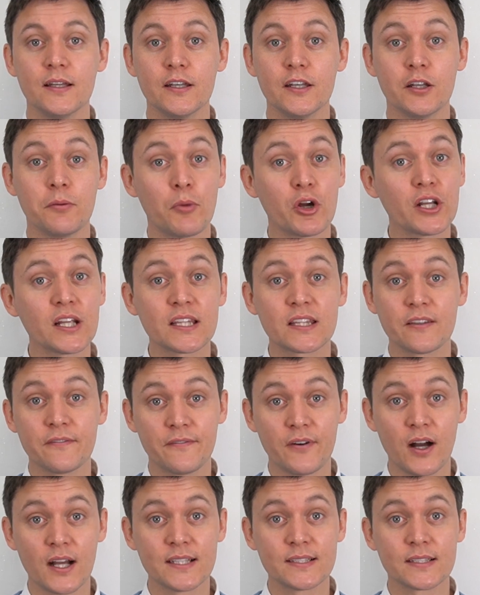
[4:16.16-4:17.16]
Mnemonic
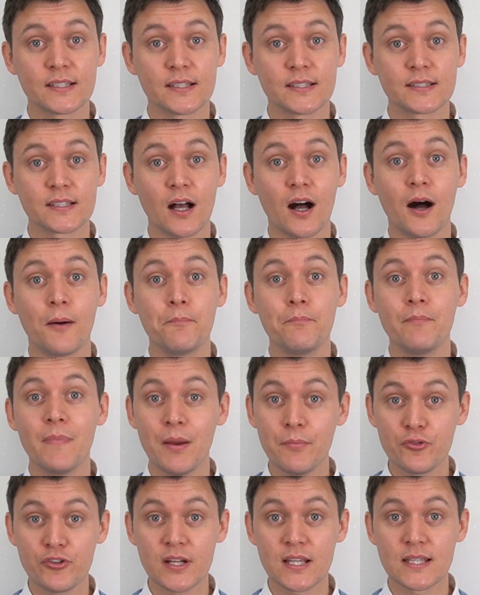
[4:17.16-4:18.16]
devices are
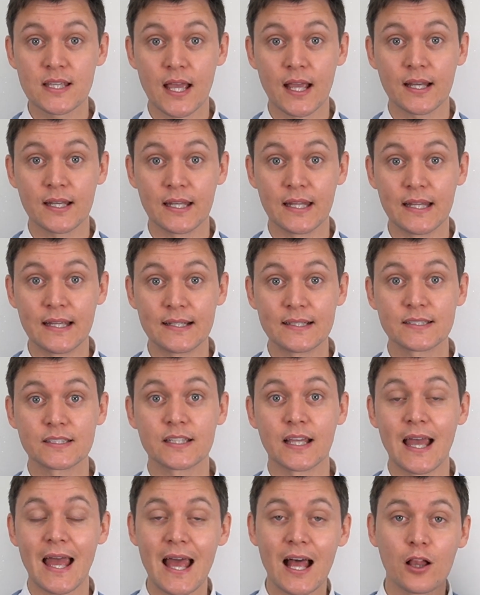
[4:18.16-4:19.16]
memory techniques
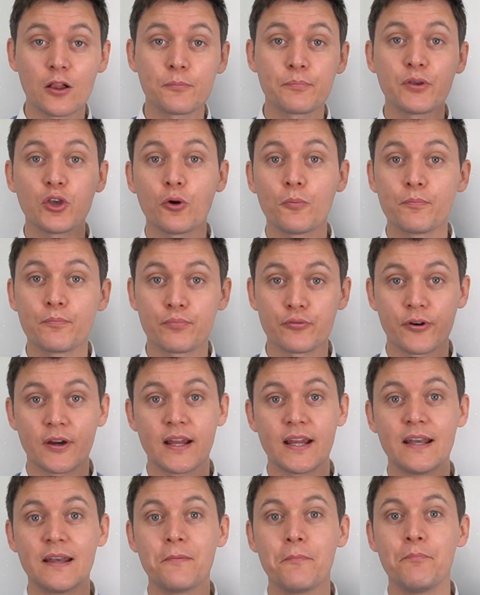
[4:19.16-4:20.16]
to help your
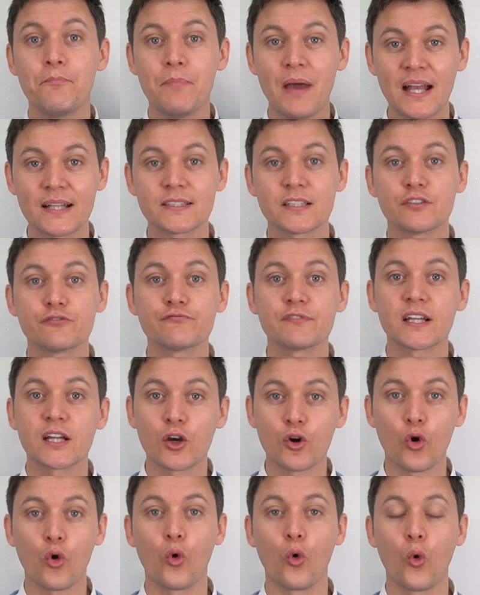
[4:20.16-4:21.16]
brain better
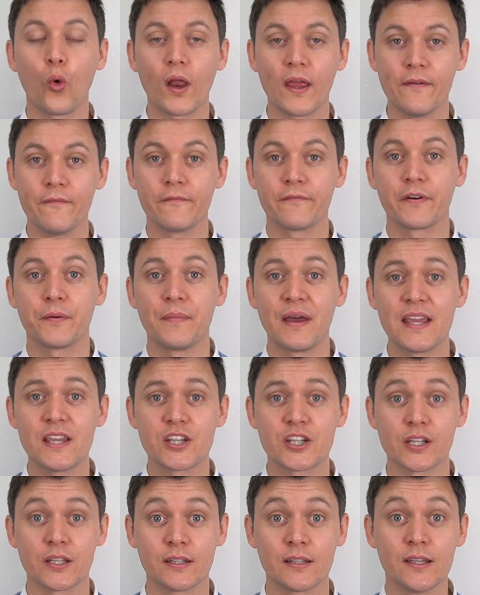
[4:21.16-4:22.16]
recall
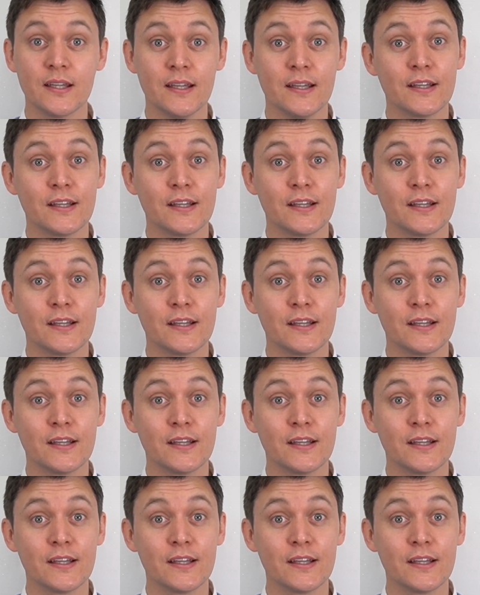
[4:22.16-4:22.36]
information.